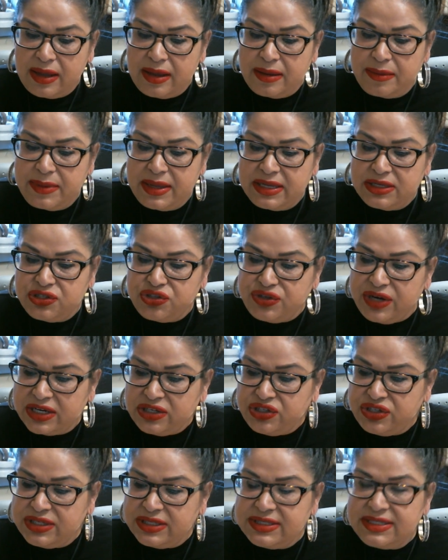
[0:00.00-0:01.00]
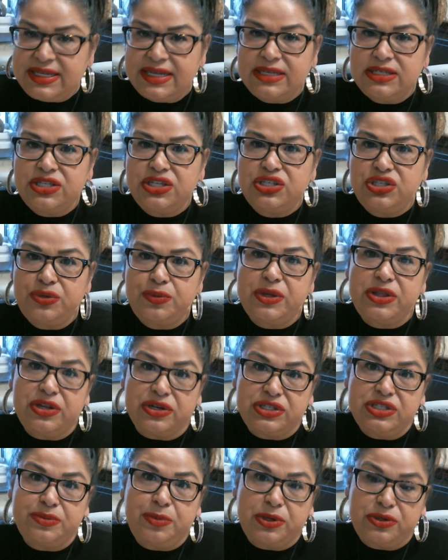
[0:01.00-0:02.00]
instructions and to do what
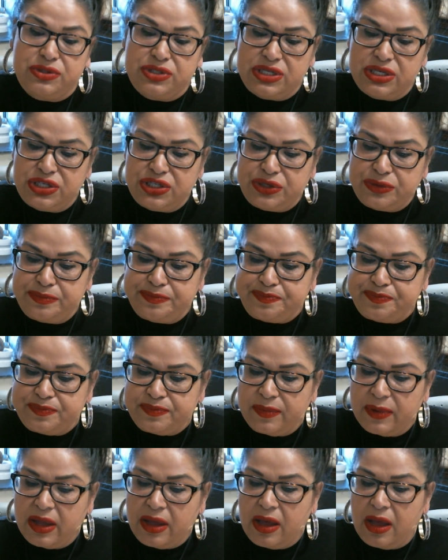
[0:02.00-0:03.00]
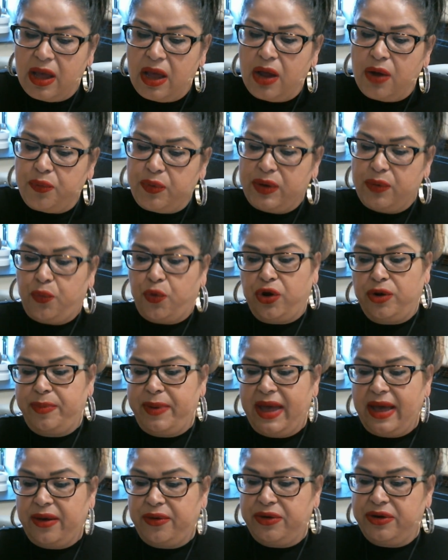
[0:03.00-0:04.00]
they're supposed to do. Reward
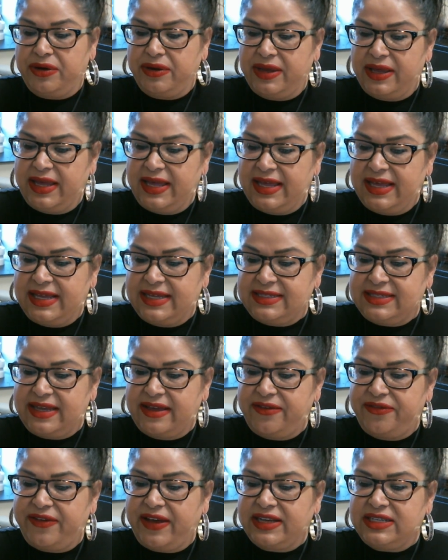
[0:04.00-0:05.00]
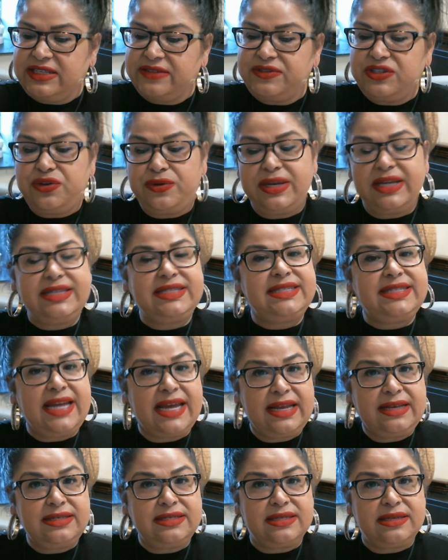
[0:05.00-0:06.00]
power is effective to an
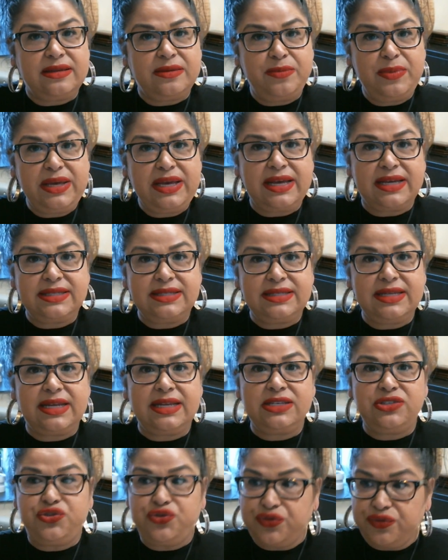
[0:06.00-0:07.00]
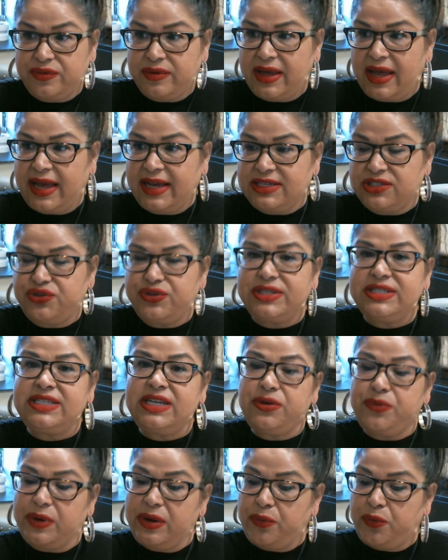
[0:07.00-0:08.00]
extent because
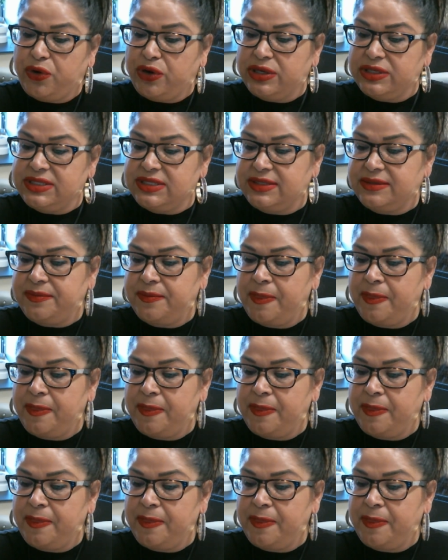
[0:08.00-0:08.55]
extrinsic rewards,